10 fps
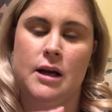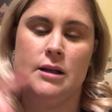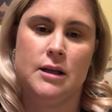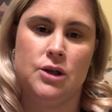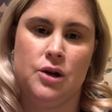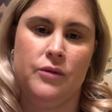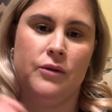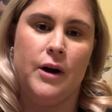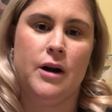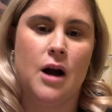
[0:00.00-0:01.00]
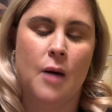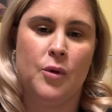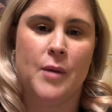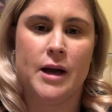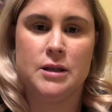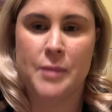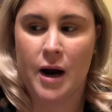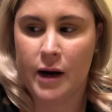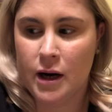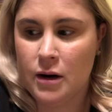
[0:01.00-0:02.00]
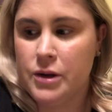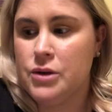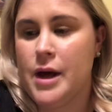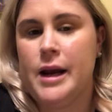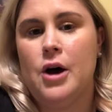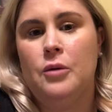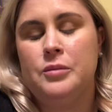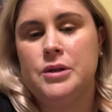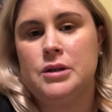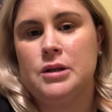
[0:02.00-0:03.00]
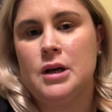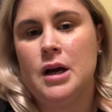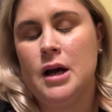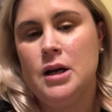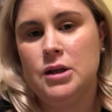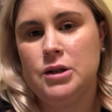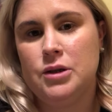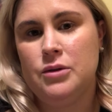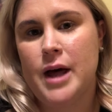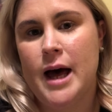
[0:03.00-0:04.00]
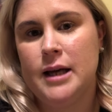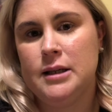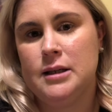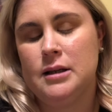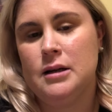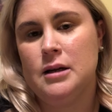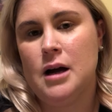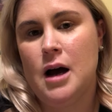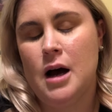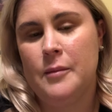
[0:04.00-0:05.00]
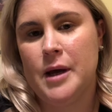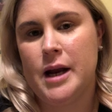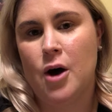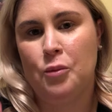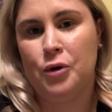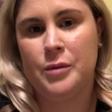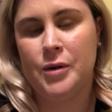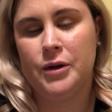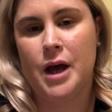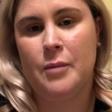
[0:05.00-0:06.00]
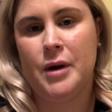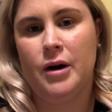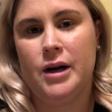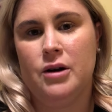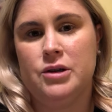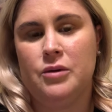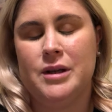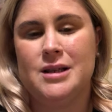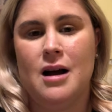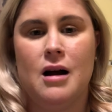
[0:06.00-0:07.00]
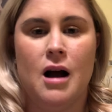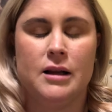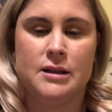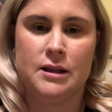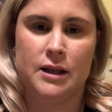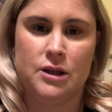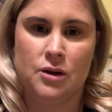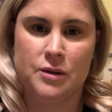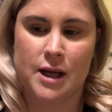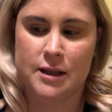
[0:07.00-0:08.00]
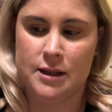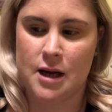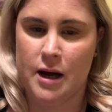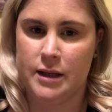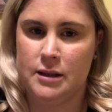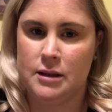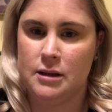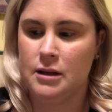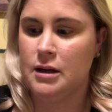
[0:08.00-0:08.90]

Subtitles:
It's because you have a very compromised barrier, so that helps soothe that and help rebuild that barrier so it's not constantly so sensitized.